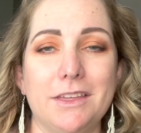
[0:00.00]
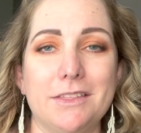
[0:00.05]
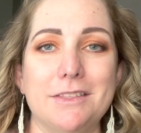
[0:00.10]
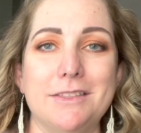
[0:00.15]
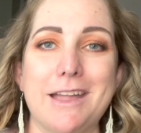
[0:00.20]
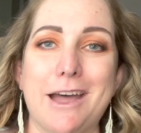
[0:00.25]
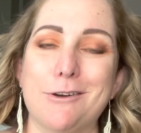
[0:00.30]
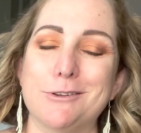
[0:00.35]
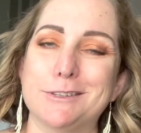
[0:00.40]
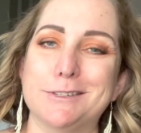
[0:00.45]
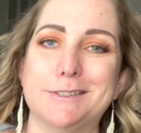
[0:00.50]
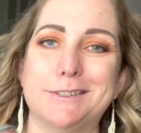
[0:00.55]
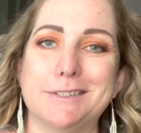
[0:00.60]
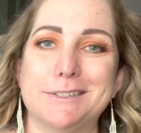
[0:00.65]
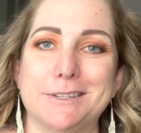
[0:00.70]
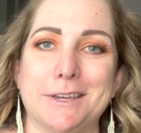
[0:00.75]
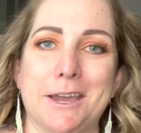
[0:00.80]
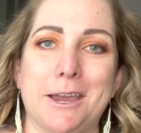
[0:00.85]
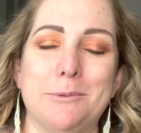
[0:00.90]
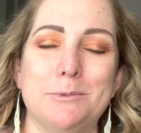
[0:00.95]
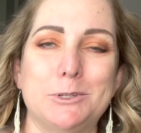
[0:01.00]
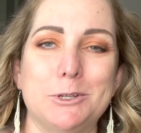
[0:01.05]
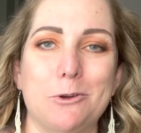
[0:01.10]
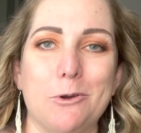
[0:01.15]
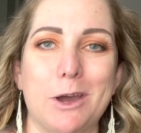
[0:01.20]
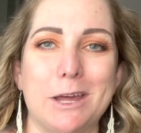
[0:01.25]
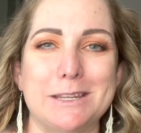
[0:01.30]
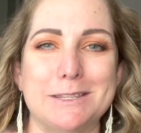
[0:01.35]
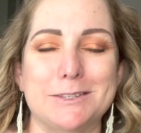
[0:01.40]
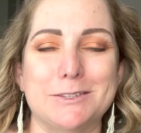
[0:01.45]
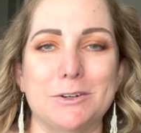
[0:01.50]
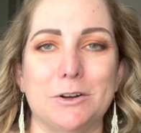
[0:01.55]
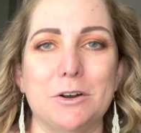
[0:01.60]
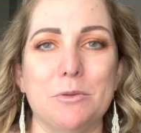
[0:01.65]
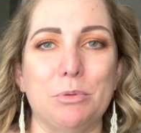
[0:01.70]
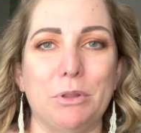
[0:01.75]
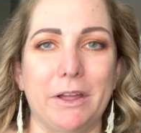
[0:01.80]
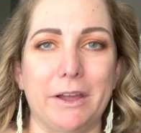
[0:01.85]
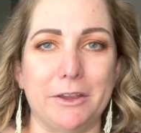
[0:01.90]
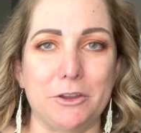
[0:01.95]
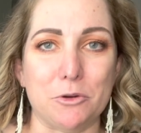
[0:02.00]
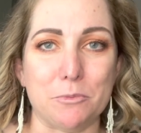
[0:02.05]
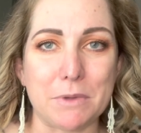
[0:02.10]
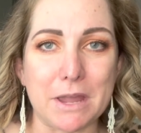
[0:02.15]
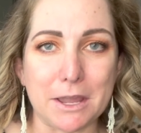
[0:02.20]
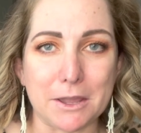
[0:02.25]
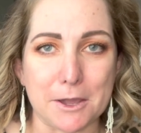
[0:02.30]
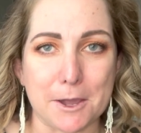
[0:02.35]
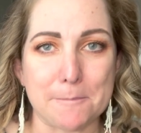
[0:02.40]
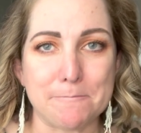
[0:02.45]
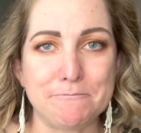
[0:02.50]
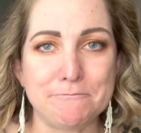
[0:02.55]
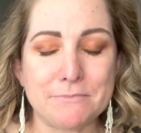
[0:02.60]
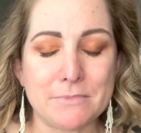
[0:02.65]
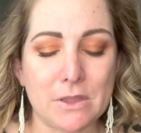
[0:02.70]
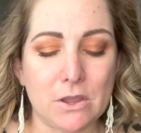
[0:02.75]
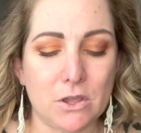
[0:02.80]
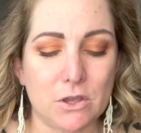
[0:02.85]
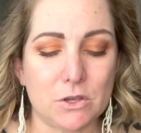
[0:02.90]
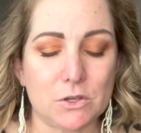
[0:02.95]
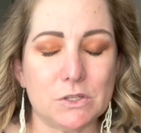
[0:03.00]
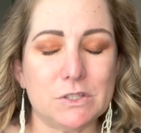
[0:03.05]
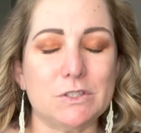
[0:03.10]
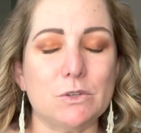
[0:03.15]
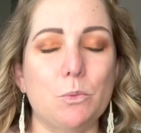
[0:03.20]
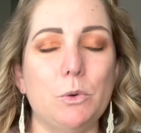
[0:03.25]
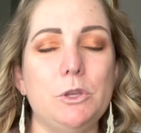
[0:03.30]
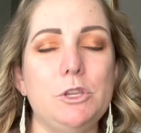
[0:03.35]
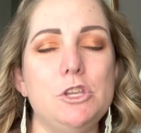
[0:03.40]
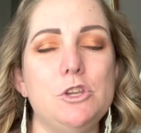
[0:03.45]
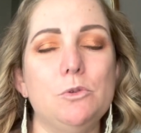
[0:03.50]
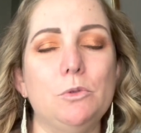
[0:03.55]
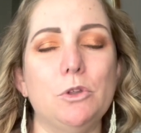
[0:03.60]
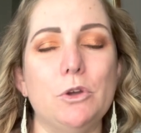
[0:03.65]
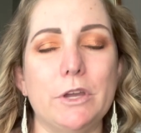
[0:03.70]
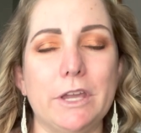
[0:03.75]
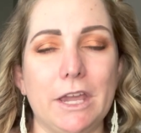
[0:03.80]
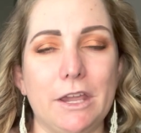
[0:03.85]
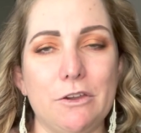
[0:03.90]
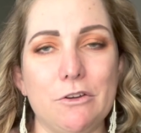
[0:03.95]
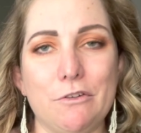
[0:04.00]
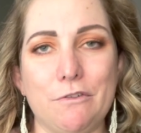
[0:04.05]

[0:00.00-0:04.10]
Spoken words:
now is the time to go ahead and start applying your makeup. So when you look at your